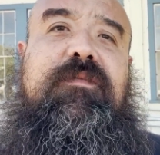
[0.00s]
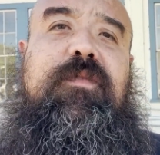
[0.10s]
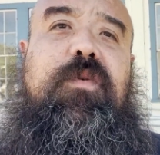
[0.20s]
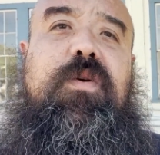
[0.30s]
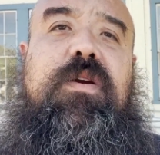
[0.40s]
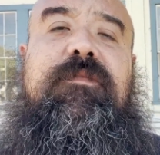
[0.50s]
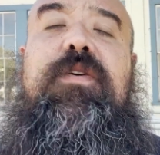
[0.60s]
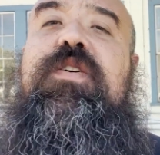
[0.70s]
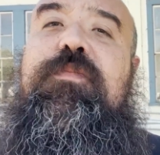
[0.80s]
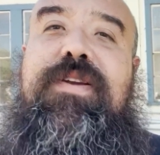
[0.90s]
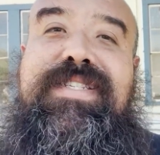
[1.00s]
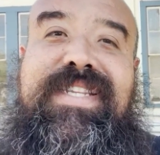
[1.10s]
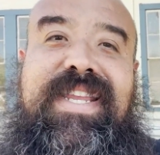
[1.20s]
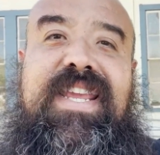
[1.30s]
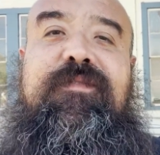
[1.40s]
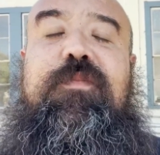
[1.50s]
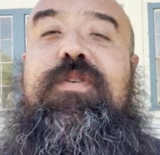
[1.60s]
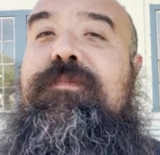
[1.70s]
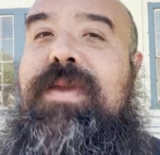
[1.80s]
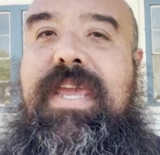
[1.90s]
for photo printing, for
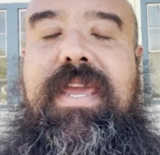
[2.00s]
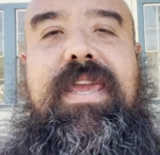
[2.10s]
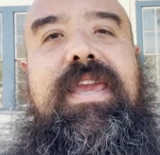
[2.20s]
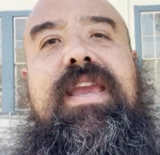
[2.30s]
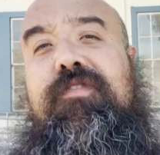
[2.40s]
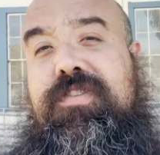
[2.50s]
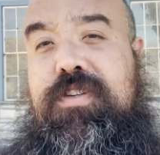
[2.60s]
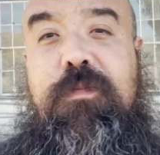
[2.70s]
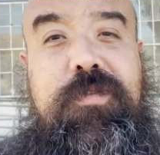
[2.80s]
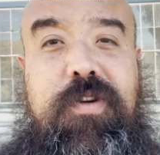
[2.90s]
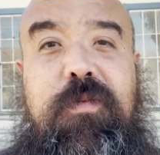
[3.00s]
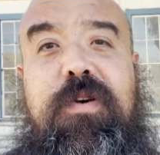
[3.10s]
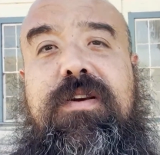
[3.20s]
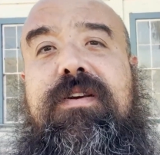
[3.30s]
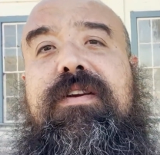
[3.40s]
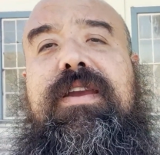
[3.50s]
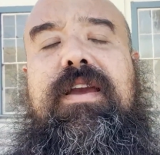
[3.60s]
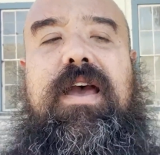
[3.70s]
printmaking, for sculpture work,